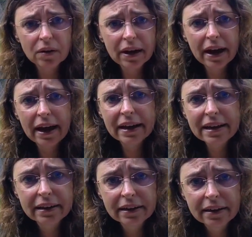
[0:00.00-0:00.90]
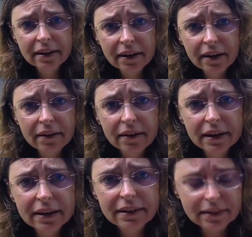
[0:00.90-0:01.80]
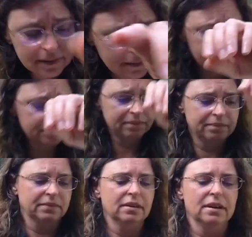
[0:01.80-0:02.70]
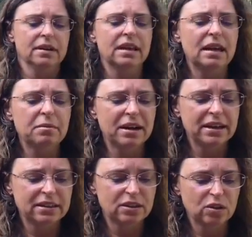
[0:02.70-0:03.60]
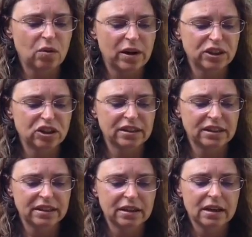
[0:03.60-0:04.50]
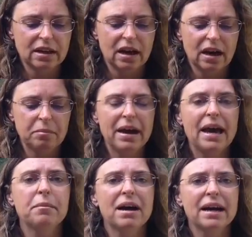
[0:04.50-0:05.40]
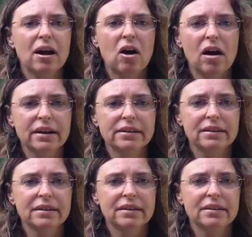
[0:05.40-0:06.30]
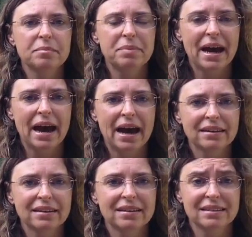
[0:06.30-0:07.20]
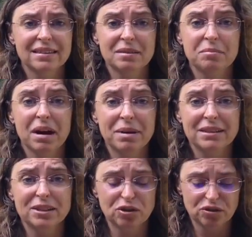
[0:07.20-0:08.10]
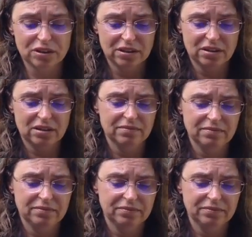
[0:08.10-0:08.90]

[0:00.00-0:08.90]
Okay. All right. Then I might ask the question, am I on the path that's in my best interests?